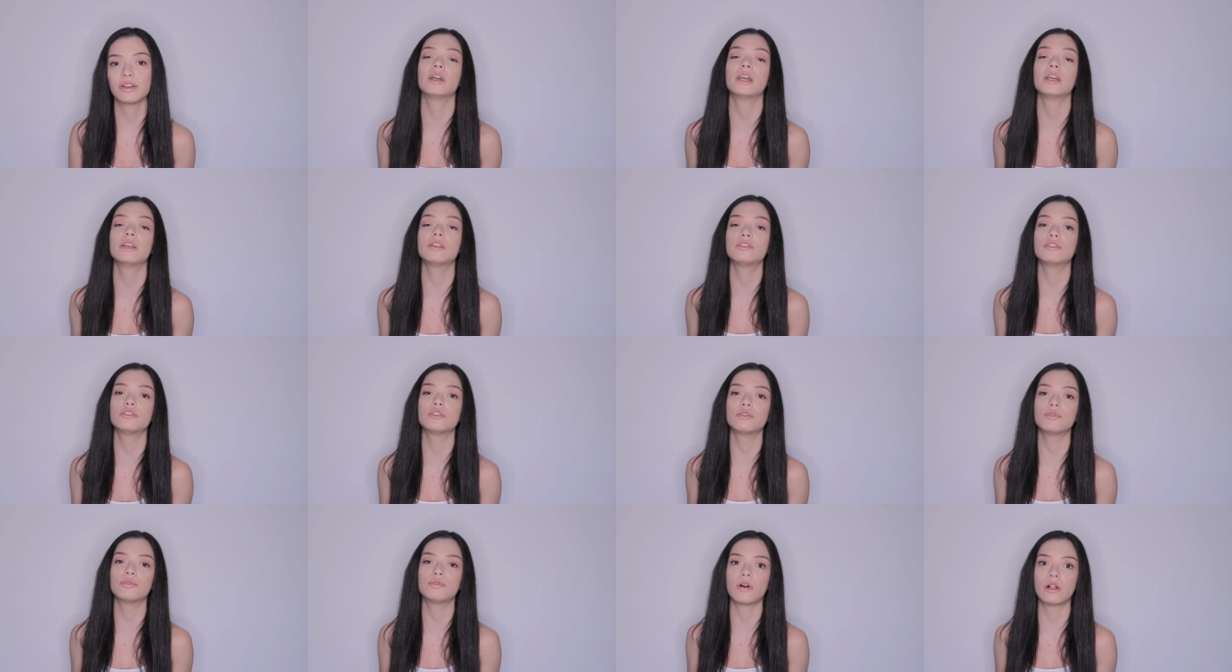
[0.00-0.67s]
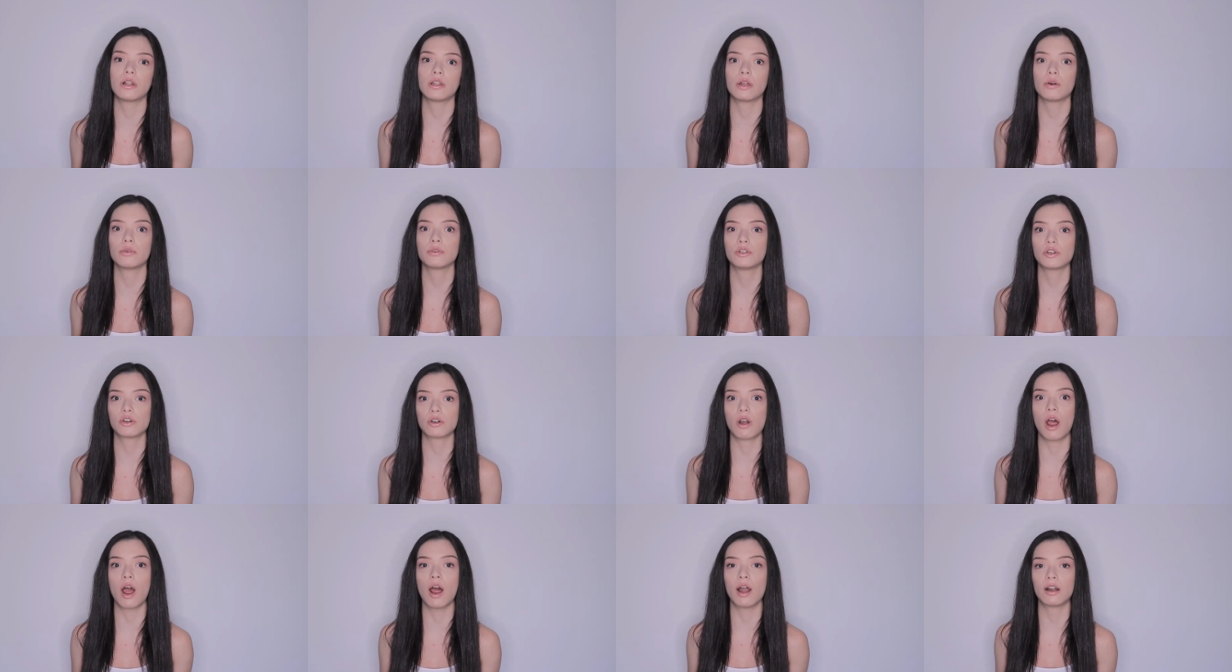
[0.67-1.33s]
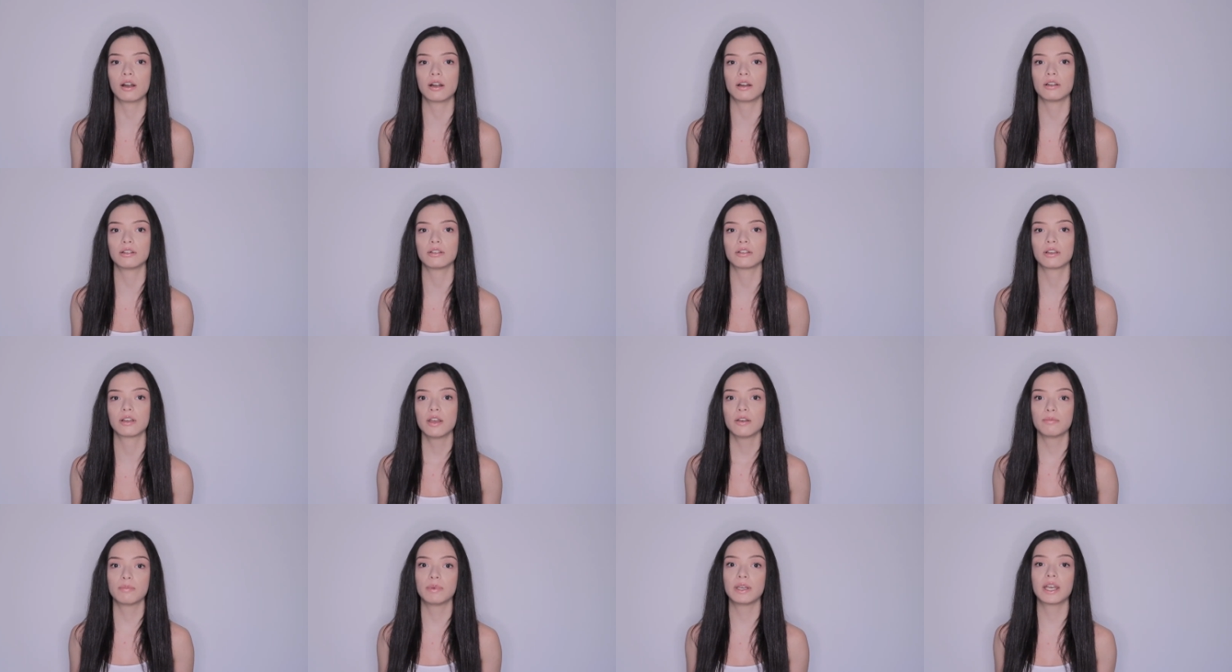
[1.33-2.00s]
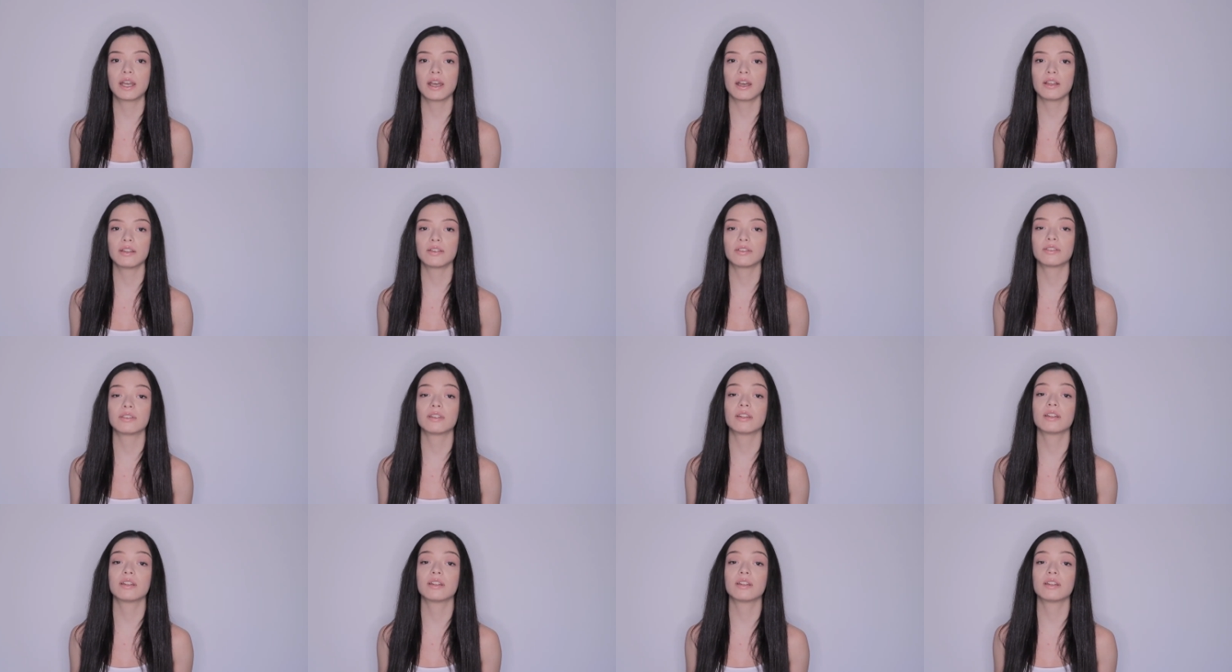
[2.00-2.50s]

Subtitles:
is to follow your heart, because